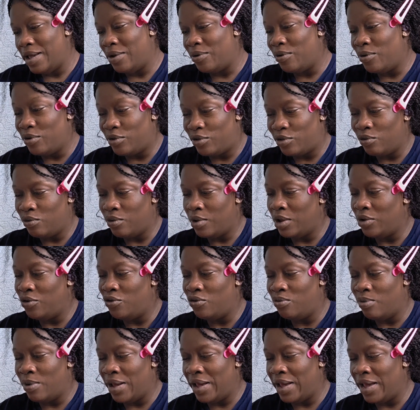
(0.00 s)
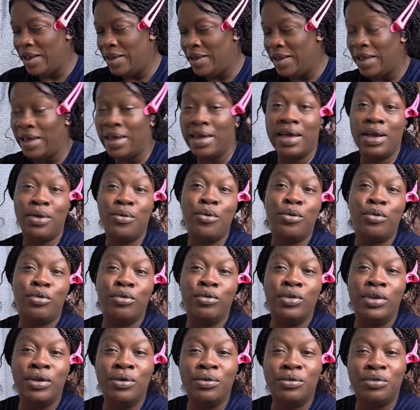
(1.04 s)
I go to her, do my hair there, go
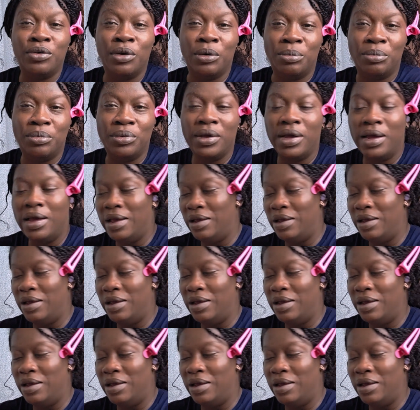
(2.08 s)
to nail shop,